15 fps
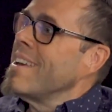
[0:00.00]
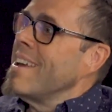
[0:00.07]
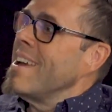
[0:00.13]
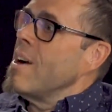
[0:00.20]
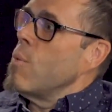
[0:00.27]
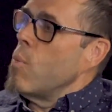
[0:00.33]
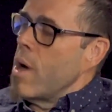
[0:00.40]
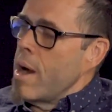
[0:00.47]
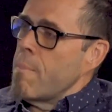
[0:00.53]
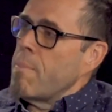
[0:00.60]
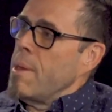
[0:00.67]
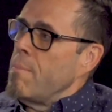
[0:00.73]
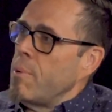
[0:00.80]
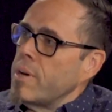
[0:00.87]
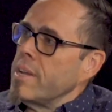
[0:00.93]
where
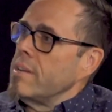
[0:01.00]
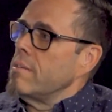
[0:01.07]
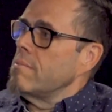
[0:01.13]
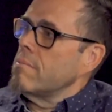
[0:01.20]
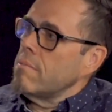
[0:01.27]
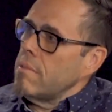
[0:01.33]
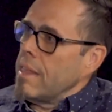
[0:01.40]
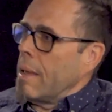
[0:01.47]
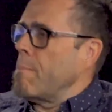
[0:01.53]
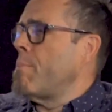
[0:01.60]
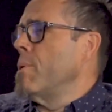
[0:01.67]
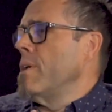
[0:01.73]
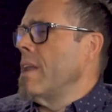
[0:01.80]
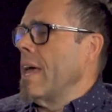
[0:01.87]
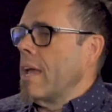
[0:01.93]
people can
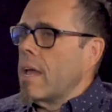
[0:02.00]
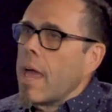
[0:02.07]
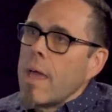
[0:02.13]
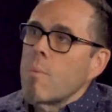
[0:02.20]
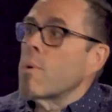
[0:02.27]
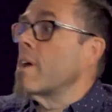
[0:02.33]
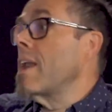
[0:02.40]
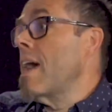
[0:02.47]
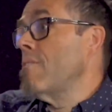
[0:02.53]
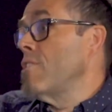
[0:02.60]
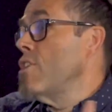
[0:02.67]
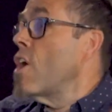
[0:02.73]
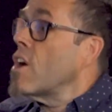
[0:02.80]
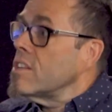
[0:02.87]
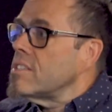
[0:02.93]
put hey, we're gonna have a
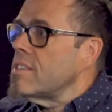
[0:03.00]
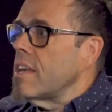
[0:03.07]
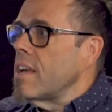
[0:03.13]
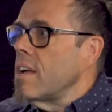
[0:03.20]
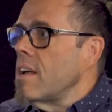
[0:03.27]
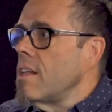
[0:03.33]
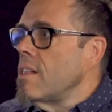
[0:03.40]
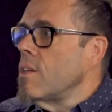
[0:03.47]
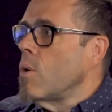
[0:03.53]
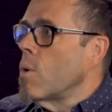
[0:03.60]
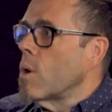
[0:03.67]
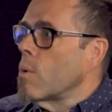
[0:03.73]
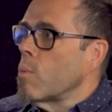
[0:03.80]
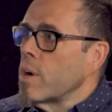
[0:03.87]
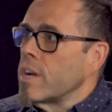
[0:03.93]
yard sale,
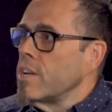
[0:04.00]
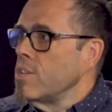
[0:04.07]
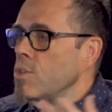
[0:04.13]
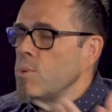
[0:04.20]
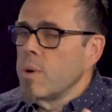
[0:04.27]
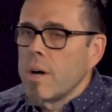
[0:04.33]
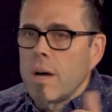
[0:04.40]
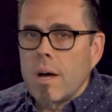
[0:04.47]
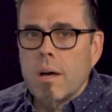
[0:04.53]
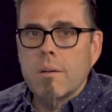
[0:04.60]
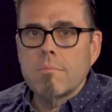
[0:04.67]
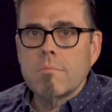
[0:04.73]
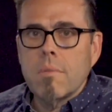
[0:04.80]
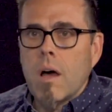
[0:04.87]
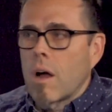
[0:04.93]
or we're gonna do our
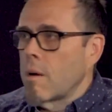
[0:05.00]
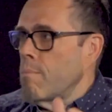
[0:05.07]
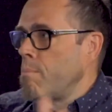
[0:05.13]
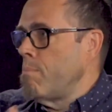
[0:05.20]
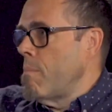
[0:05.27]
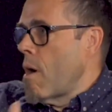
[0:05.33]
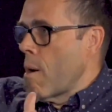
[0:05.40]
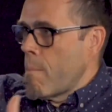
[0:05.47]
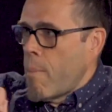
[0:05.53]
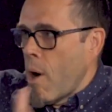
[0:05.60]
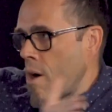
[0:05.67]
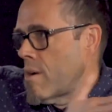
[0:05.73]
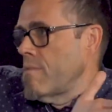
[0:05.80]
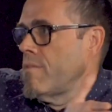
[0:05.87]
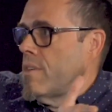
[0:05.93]

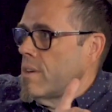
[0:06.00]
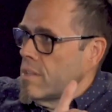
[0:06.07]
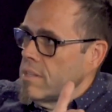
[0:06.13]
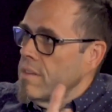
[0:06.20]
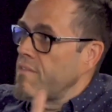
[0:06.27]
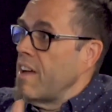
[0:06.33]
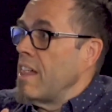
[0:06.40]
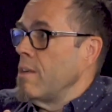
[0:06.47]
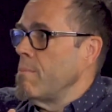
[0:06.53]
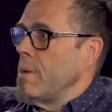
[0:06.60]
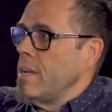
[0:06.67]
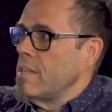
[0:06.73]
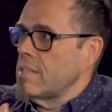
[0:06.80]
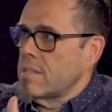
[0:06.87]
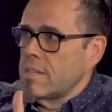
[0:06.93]
part of the
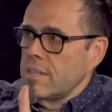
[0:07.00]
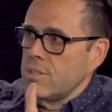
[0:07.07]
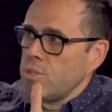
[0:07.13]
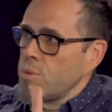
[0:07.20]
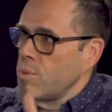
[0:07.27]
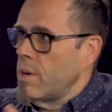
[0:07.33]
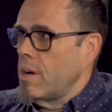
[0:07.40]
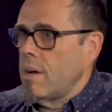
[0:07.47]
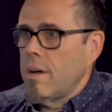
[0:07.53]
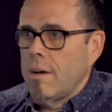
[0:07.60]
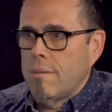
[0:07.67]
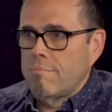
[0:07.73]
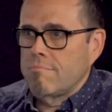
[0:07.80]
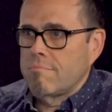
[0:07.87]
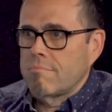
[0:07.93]
development is gonna do
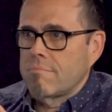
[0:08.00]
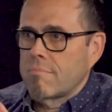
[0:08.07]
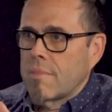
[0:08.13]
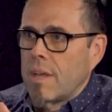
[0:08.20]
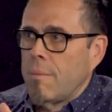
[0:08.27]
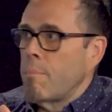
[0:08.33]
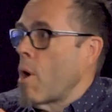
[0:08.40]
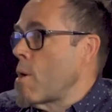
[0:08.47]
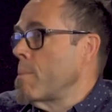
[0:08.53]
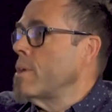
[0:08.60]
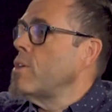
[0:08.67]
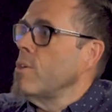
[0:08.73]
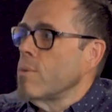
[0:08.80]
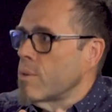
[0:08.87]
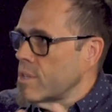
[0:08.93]
a
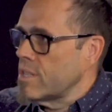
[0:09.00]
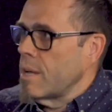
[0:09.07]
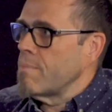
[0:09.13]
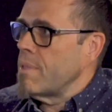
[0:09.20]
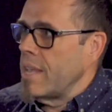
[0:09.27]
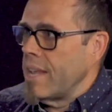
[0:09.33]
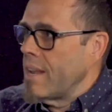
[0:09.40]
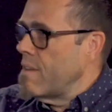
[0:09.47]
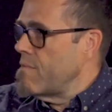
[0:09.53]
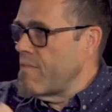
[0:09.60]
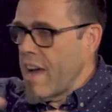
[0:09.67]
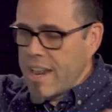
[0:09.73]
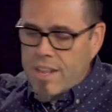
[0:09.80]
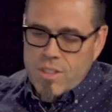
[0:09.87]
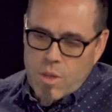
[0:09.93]
barbecue or something, and
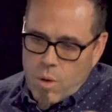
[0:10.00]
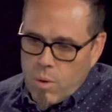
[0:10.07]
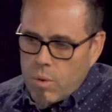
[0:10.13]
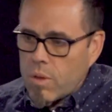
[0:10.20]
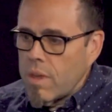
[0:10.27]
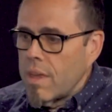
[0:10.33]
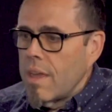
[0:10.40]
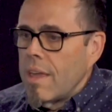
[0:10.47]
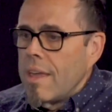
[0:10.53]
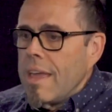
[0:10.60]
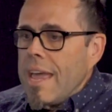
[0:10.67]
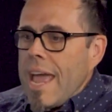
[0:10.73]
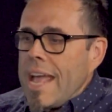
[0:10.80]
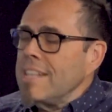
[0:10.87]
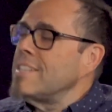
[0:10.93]
inviting the whole.
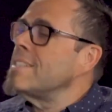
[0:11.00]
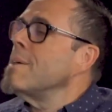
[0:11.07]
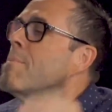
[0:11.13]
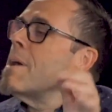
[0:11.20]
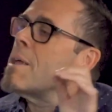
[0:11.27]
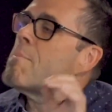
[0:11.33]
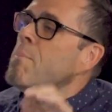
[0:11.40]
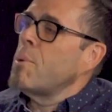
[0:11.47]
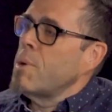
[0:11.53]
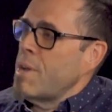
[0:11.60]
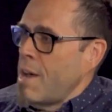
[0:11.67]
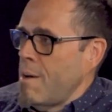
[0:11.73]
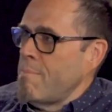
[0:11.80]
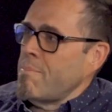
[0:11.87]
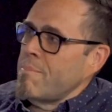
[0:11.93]
And somebody put up